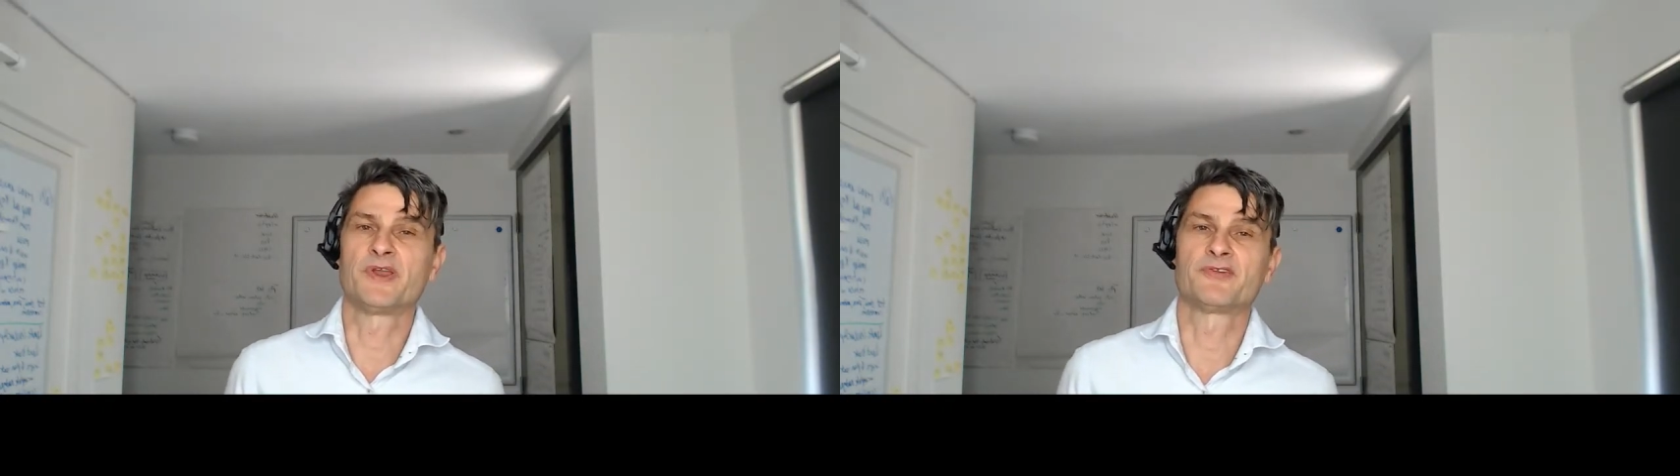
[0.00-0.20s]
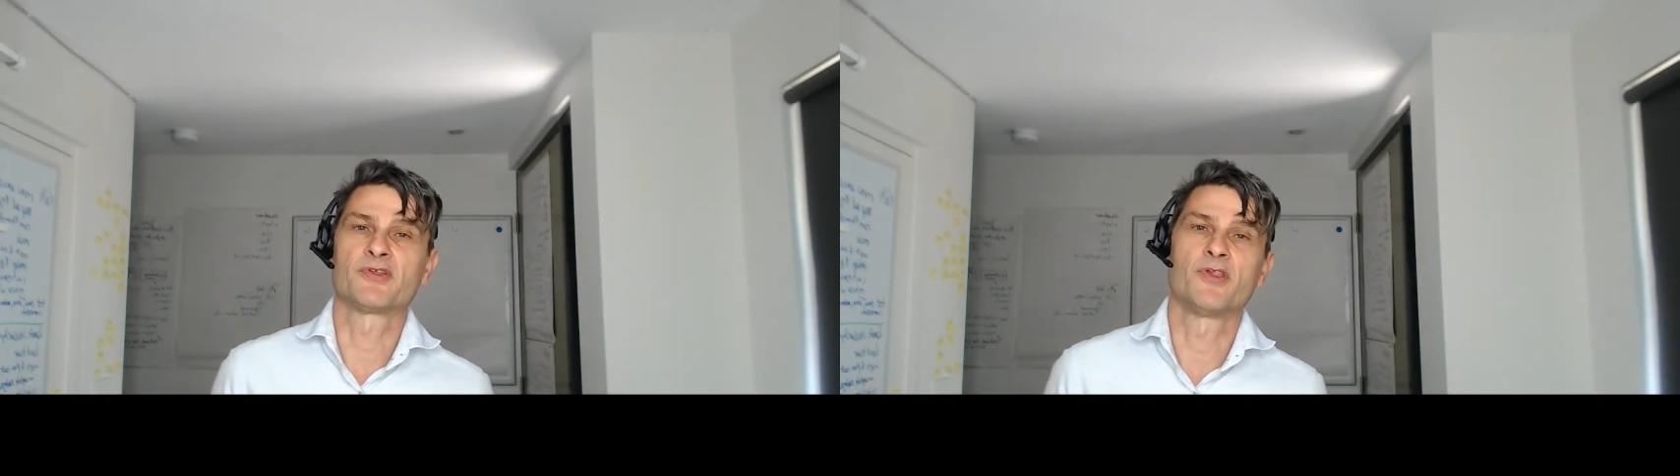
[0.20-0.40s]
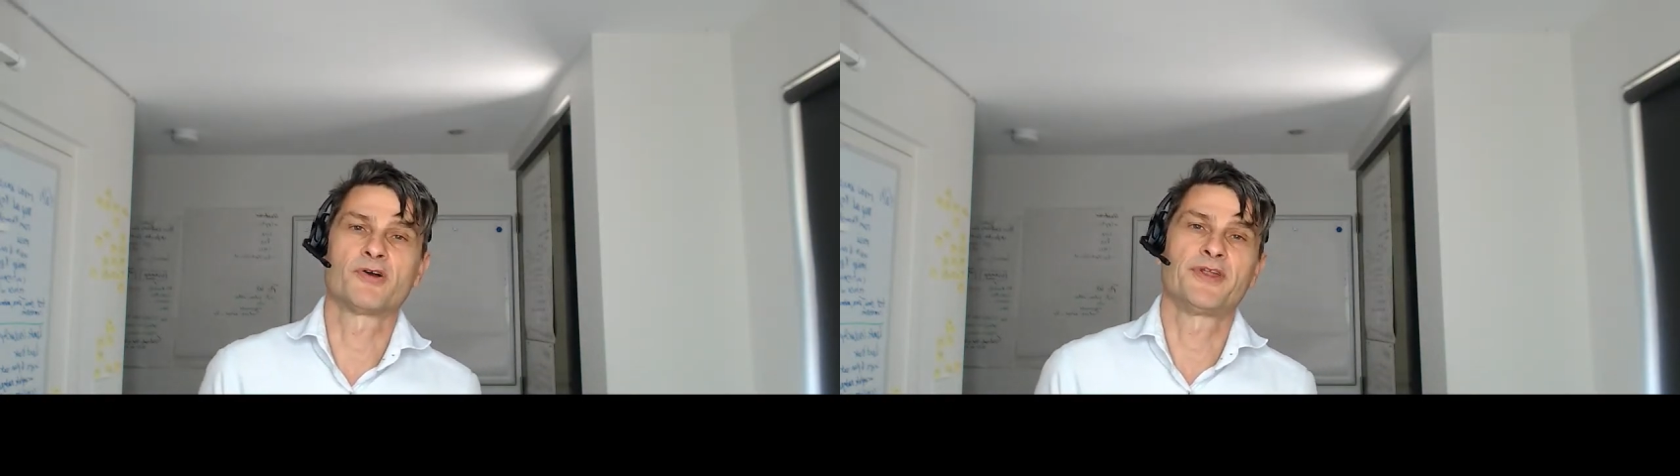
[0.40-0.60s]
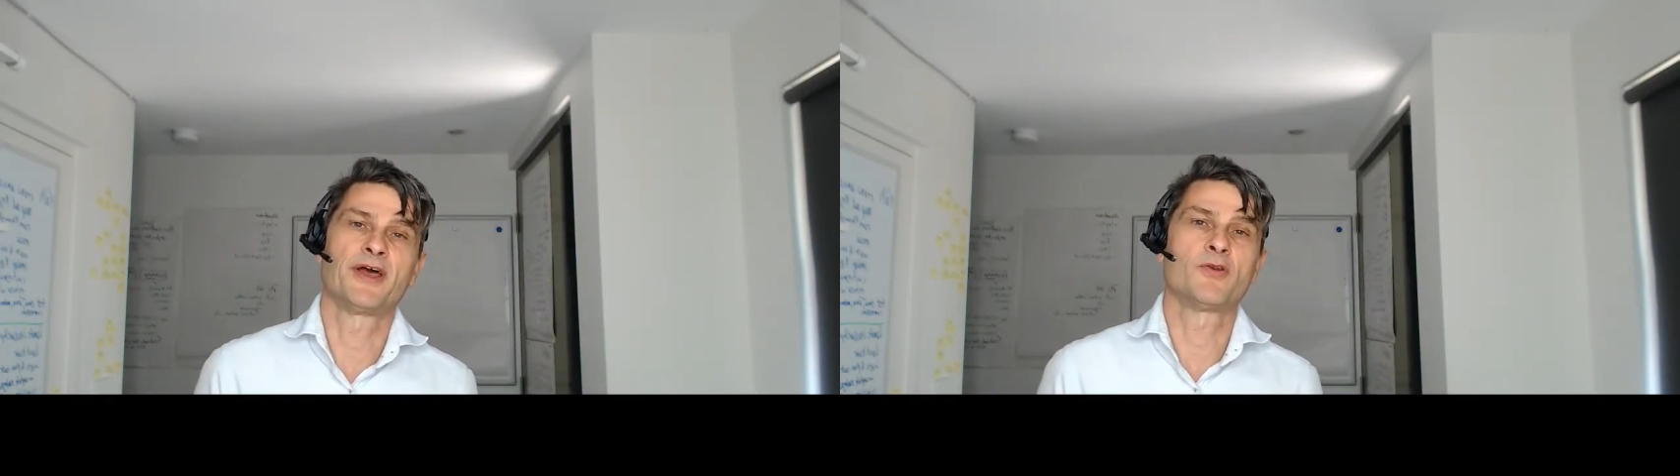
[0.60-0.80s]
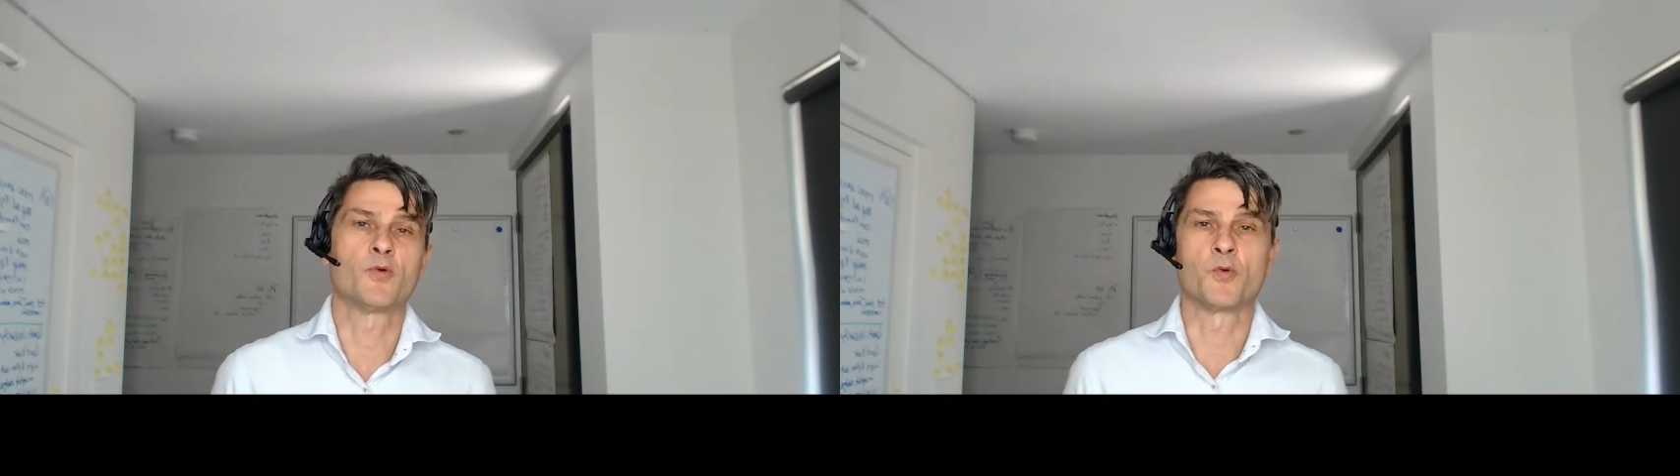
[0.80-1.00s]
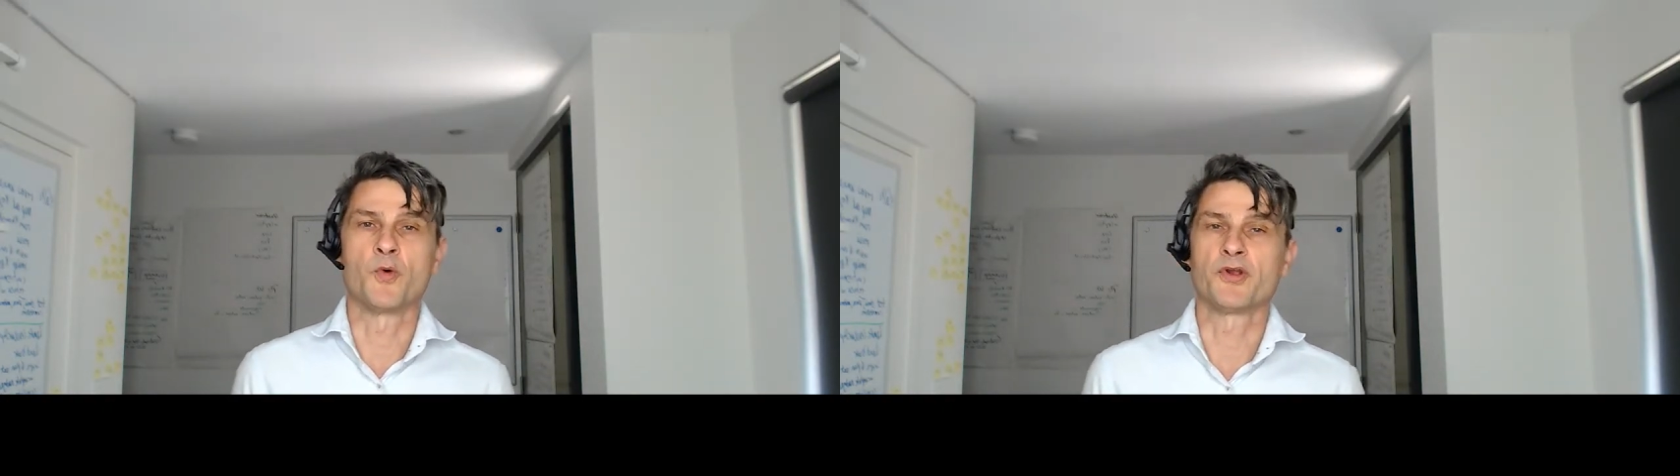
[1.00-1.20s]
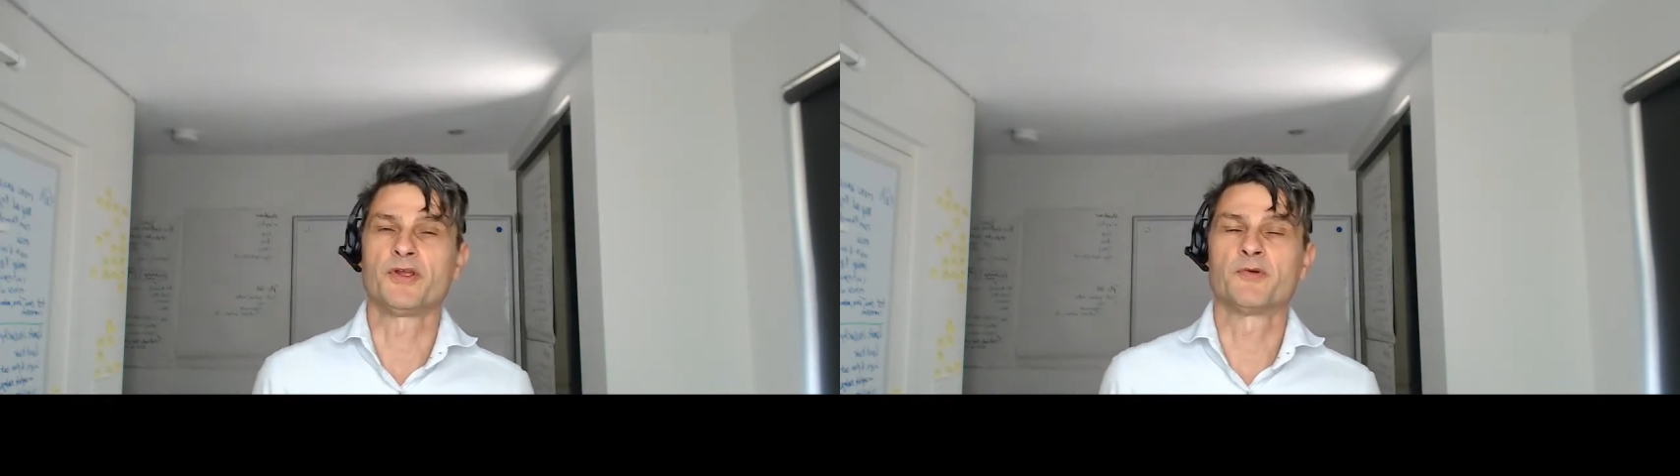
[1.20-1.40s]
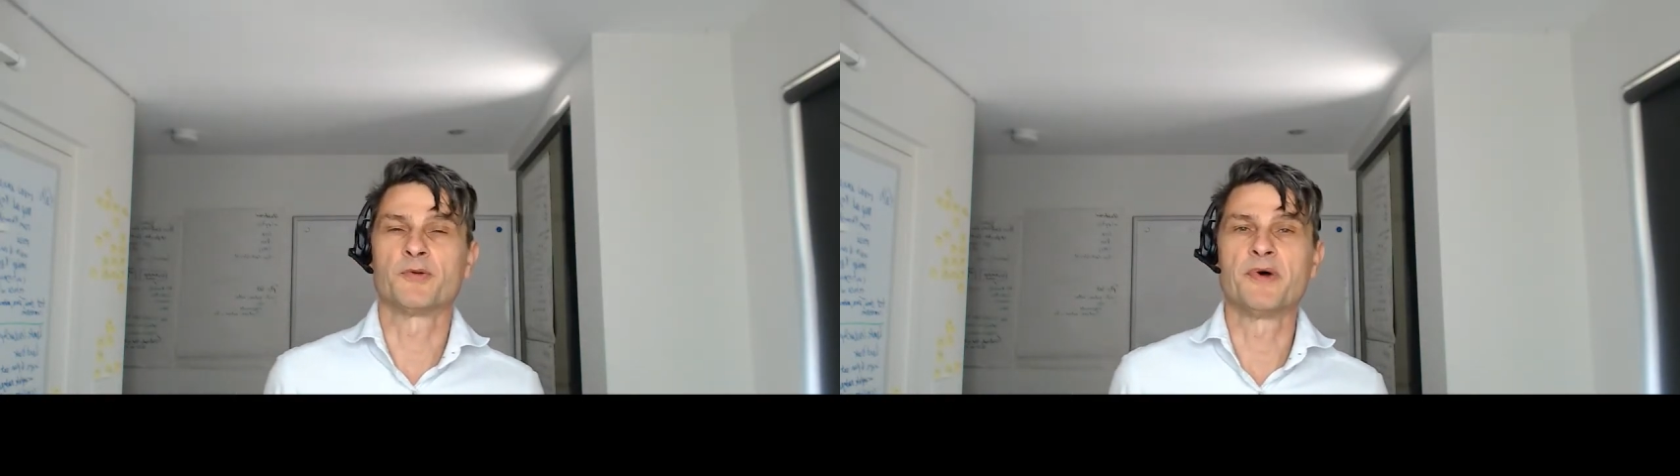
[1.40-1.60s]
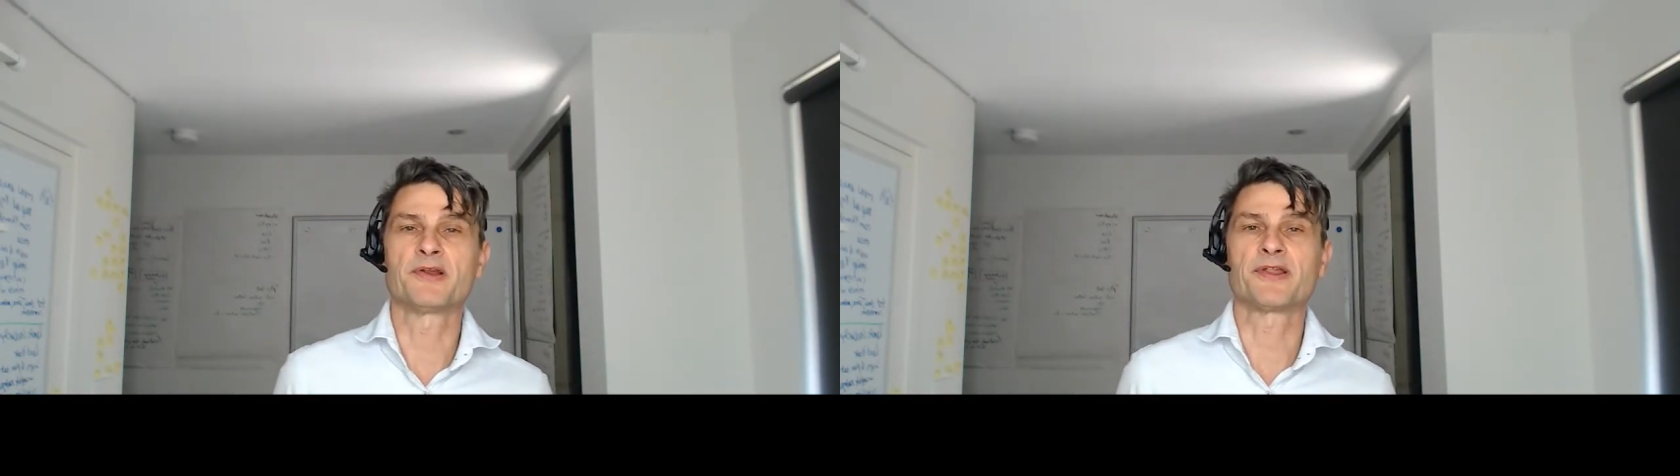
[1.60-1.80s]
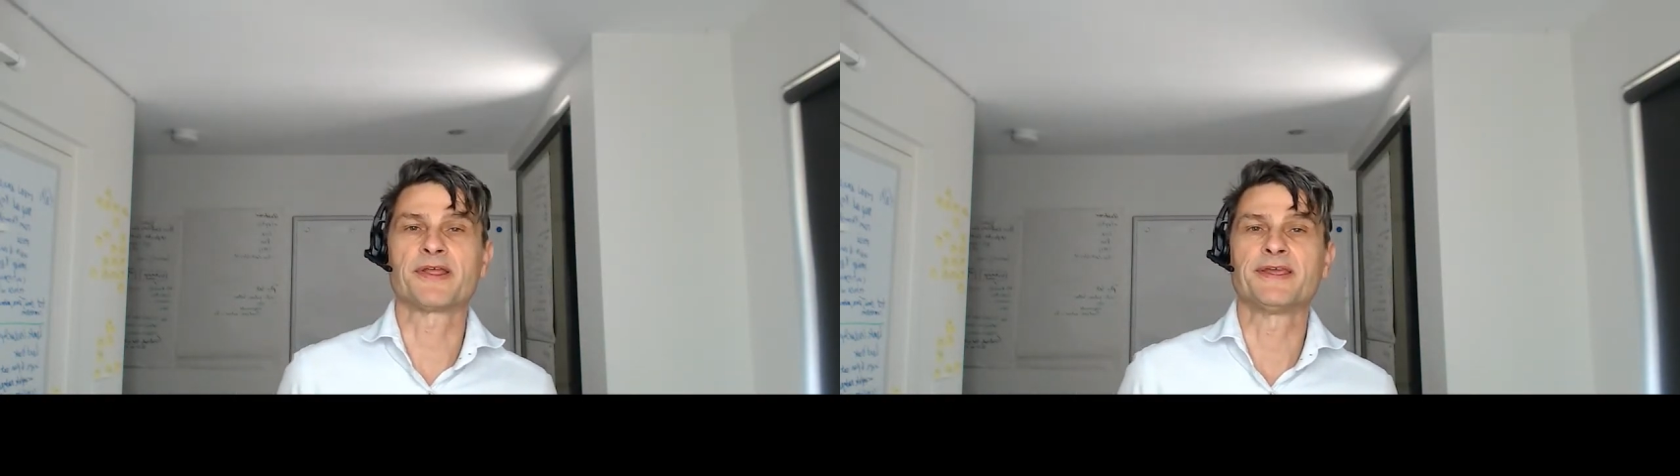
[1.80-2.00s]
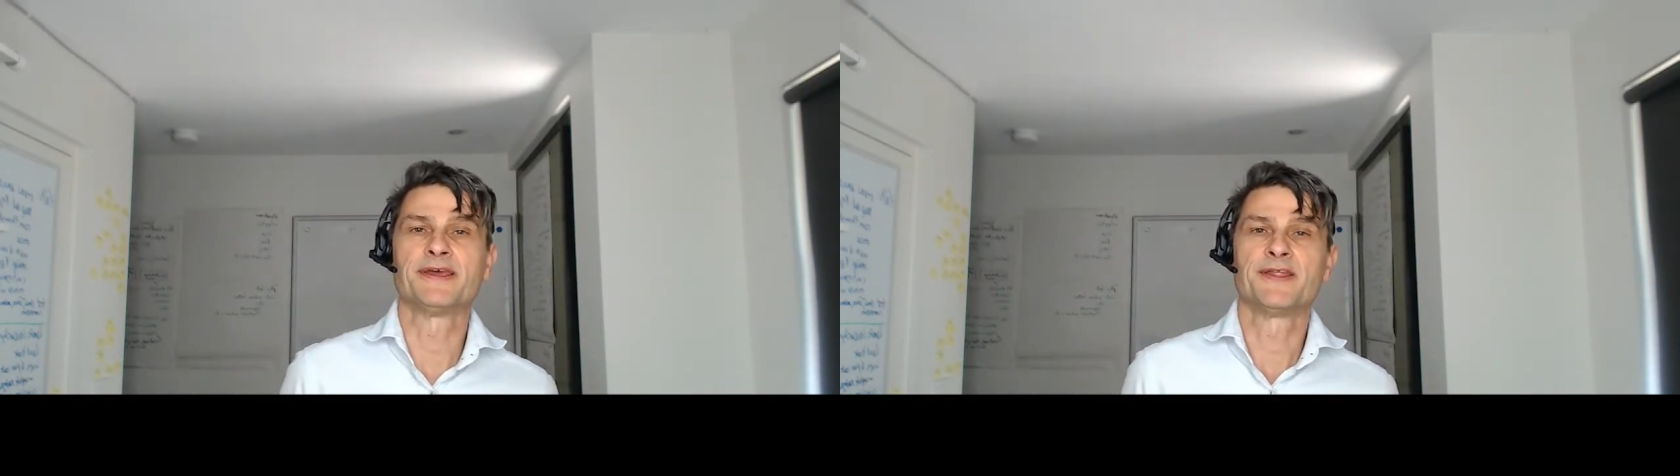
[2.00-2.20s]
into lockdown or were working remotely,